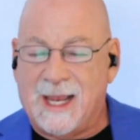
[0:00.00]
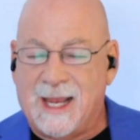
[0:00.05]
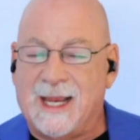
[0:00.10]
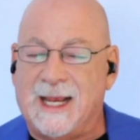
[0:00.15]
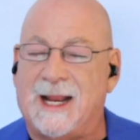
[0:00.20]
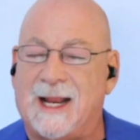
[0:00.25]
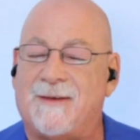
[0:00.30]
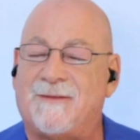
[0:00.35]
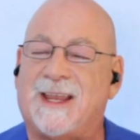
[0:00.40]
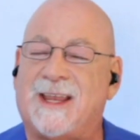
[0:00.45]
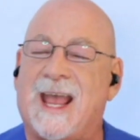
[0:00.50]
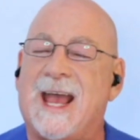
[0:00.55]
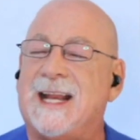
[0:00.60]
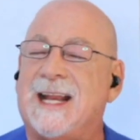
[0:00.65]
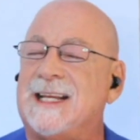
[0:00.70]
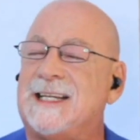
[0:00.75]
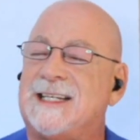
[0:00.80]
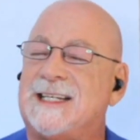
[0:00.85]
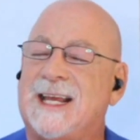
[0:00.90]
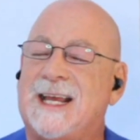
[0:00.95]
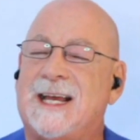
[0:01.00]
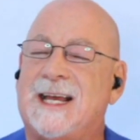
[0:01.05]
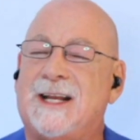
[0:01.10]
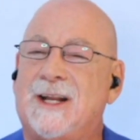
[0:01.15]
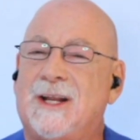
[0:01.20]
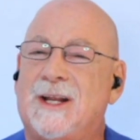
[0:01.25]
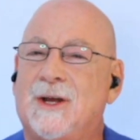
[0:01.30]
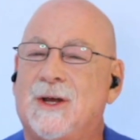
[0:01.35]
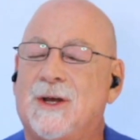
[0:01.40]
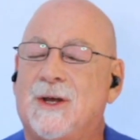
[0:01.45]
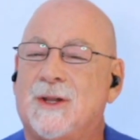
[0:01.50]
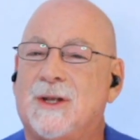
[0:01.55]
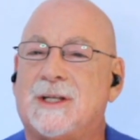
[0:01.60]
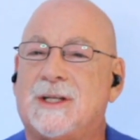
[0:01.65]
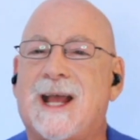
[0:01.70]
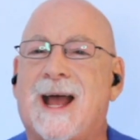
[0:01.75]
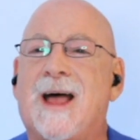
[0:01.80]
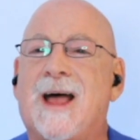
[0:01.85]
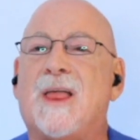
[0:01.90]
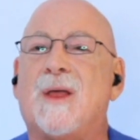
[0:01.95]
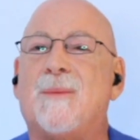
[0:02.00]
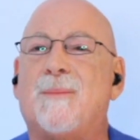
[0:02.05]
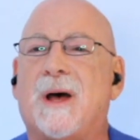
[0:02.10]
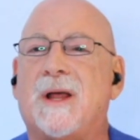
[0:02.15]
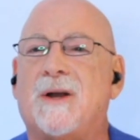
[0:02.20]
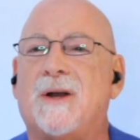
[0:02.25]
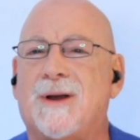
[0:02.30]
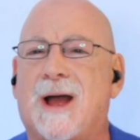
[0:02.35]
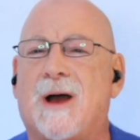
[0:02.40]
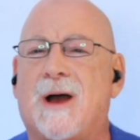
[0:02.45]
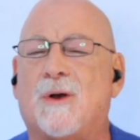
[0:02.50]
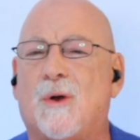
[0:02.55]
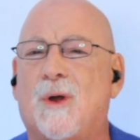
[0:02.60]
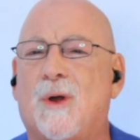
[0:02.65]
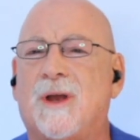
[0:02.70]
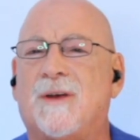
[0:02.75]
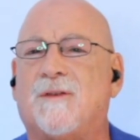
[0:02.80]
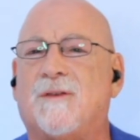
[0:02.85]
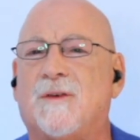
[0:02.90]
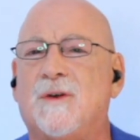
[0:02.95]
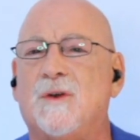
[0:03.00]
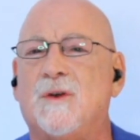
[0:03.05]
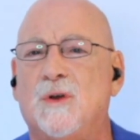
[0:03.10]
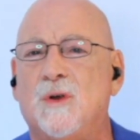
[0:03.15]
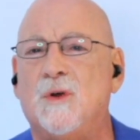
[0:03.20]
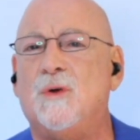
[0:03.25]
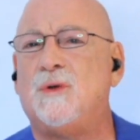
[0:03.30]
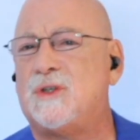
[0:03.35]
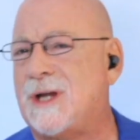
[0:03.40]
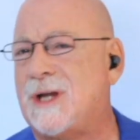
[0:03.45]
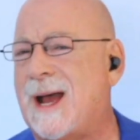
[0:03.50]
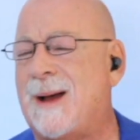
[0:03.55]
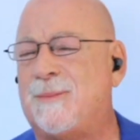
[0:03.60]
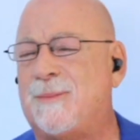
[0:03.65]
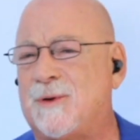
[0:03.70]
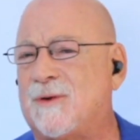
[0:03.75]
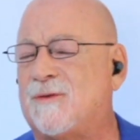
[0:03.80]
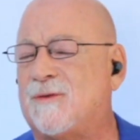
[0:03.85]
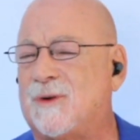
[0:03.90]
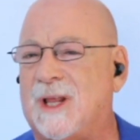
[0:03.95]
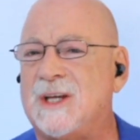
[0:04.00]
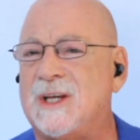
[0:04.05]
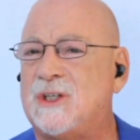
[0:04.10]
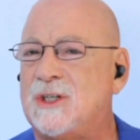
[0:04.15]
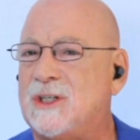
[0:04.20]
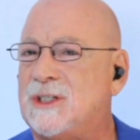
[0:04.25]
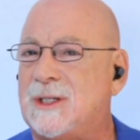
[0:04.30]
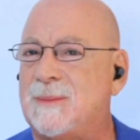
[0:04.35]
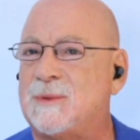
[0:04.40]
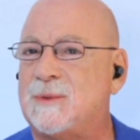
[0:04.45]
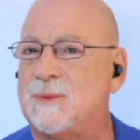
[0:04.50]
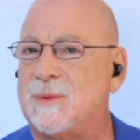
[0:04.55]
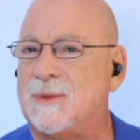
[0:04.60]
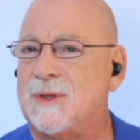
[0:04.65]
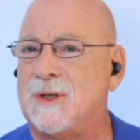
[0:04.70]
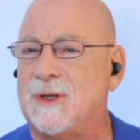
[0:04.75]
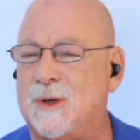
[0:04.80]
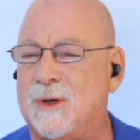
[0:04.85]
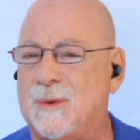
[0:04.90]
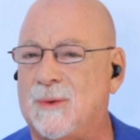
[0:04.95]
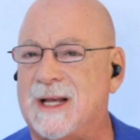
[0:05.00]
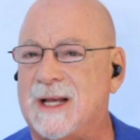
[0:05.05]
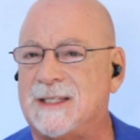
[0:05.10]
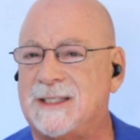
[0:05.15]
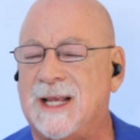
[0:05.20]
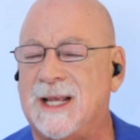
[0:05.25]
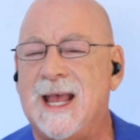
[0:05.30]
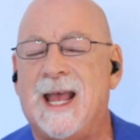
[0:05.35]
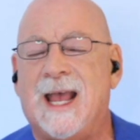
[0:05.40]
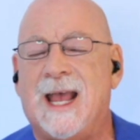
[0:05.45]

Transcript: In Afghanistan, the Taliban are now calling for a new chapter of relationships with the U.S.,